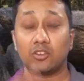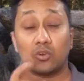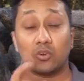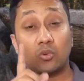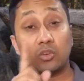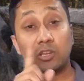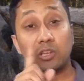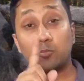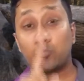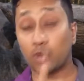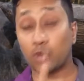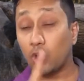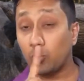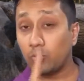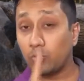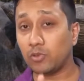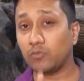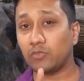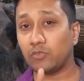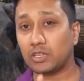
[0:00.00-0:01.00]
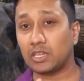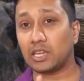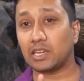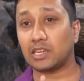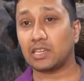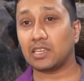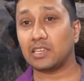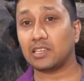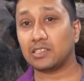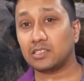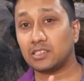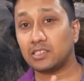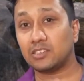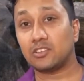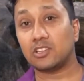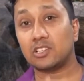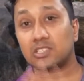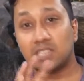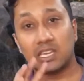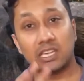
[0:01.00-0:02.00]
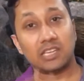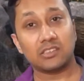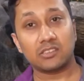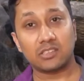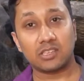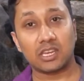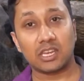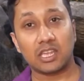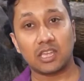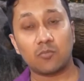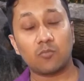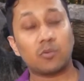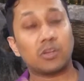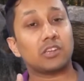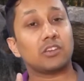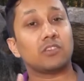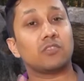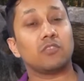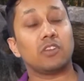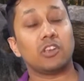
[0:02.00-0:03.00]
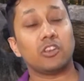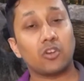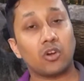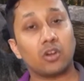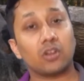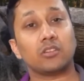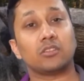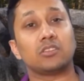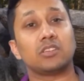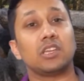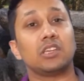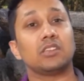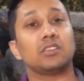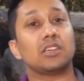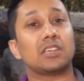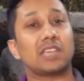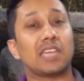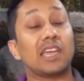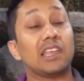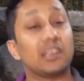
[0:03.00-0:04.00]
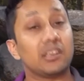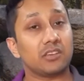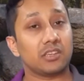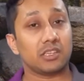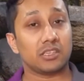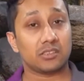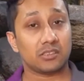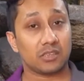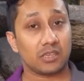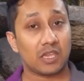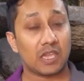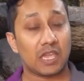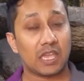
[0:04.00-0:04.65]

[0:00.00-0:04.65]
The only problem with that is it will change the name but it will not change the calories.